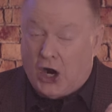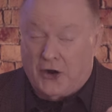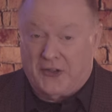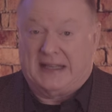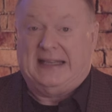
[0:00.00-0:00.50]

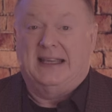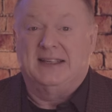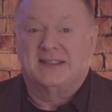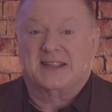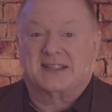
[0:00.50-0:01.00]
are the
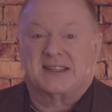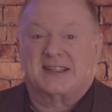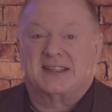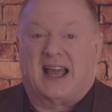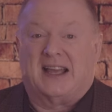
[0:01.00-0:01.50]
keys to
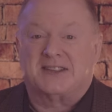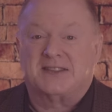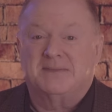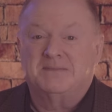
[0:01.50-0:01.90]
success.